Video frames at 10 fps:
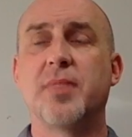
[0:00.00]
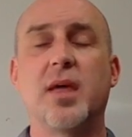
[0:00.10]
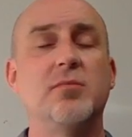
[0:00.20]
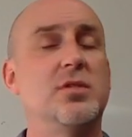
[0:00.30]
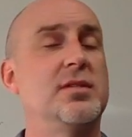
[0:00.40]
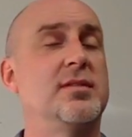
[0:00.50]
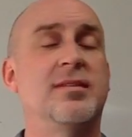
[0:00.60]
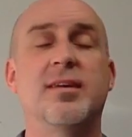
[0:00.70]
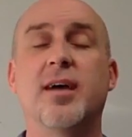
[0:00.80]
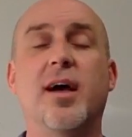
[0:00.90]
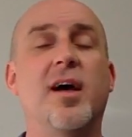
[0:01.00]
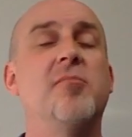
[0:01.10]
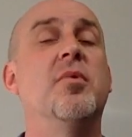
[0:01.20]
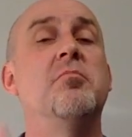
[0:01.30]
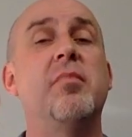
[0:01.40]
I'm just
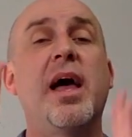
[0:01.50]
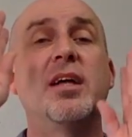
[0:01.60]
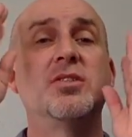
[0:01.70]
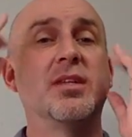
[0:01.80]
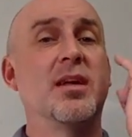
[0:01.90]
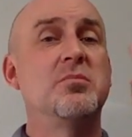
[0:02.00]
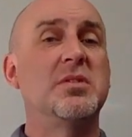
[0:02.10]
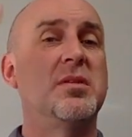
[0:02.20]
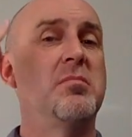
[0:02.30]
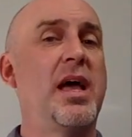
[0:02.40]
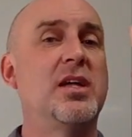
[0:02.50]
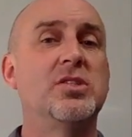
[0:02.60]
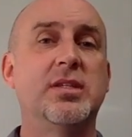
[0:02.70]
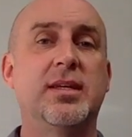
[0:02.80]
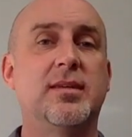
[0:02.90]

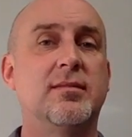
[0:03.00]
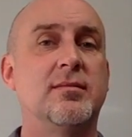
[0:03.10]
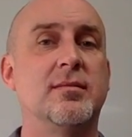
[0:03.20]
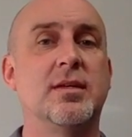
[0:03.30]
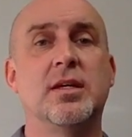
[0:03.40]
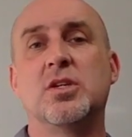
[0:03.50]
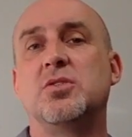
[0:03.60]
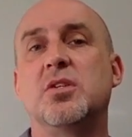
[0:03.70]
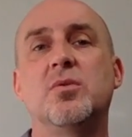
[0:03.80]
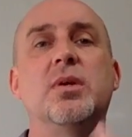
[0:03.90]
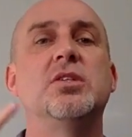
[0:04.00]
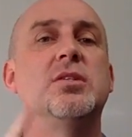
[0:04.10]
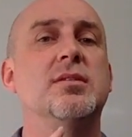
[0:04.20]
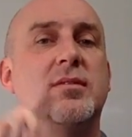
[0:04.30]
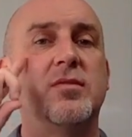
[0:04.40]
imagining
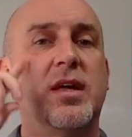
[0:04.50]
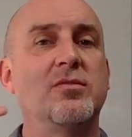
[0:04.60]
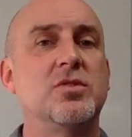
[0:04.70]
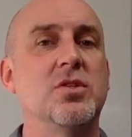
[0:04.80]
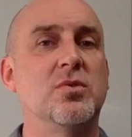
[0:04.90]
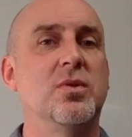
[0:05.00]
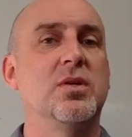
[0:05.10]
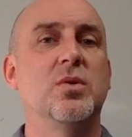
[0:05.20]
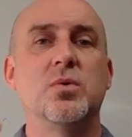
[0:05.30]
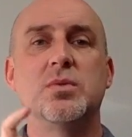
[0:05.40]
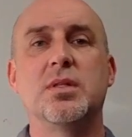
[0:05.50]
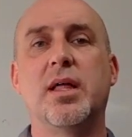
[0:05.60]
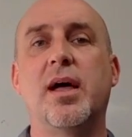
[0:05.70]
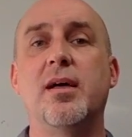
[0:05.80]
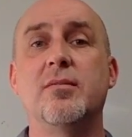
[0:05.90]
generations of deaf children whose
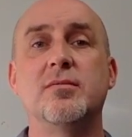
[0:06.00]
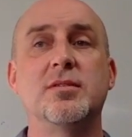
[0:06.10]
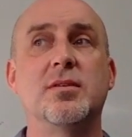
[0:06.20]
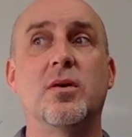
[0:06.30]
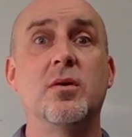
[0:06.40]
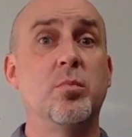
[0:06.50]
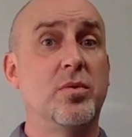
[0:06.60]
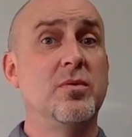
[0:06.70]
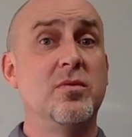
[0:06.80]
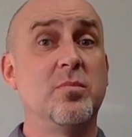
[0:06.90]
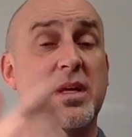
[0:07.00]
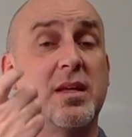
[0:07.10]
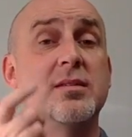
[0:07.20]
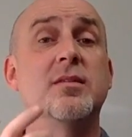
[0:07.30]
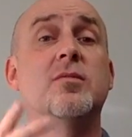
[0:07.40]
lives are improved
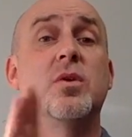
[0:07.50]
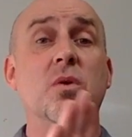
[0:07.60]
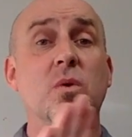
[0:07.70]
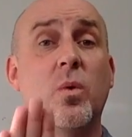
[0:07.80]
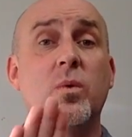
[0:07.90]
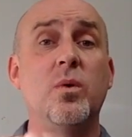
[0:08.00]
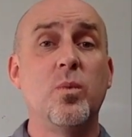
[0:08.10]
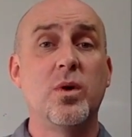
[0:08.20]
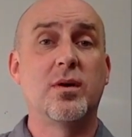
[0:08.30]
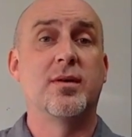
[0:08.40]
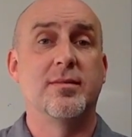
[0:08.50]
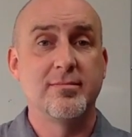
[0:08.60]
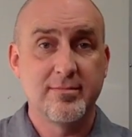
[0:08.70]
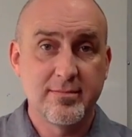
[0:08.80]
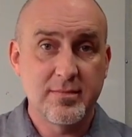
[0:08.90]
because of your work.
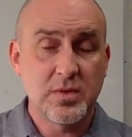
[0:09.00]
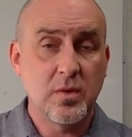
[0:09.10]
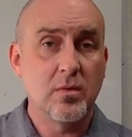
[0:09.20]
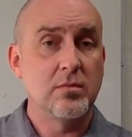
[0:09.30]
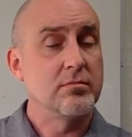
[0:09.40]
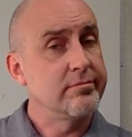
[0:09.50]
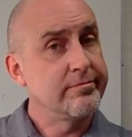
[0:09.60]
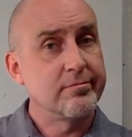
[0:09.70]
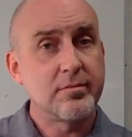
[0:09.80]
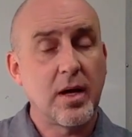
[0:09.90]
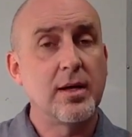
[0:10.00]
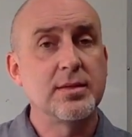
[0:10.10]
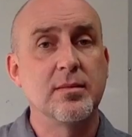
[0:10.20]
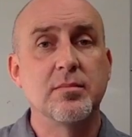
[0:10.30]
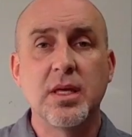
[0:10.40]
So
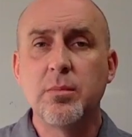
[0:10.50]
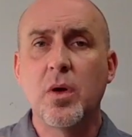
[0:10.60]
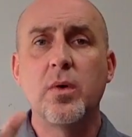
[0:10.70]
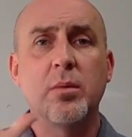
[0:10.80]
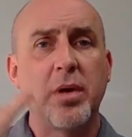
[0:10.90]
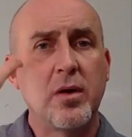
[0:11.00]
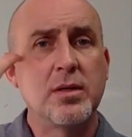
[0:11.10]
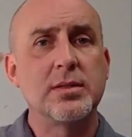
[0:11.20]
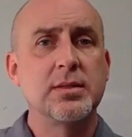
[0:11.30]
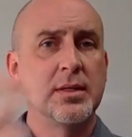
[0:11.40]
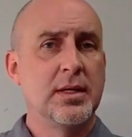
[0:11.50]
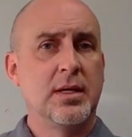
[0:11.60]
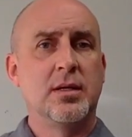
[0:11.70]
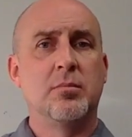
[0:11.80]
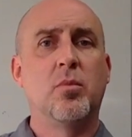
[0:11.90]
awesome. Keep going, parents.
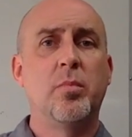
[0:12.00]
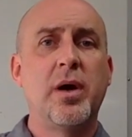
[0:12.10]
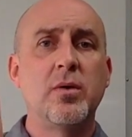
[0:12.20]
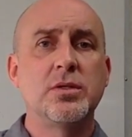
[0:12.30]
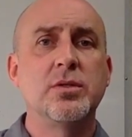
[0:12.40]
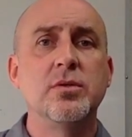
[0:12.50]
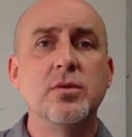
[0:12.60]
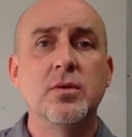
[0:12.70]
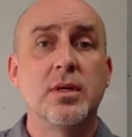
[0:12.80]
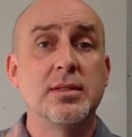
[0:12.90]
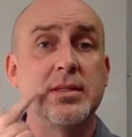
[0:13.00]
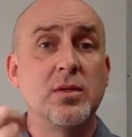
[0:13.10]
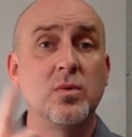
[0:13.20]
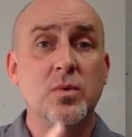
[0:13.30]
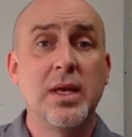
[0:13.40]
More power to you, and I'll
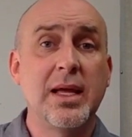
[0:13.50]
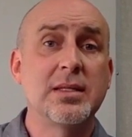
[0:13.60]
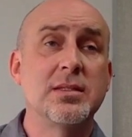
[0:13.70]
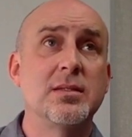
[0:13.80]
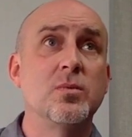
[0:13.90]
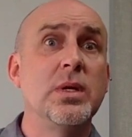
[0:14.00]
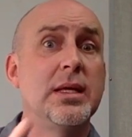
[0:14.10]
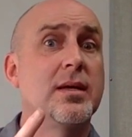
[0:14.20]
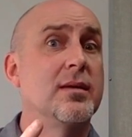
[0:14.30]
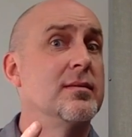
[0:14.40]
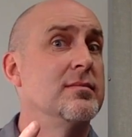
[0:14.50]
see you next week.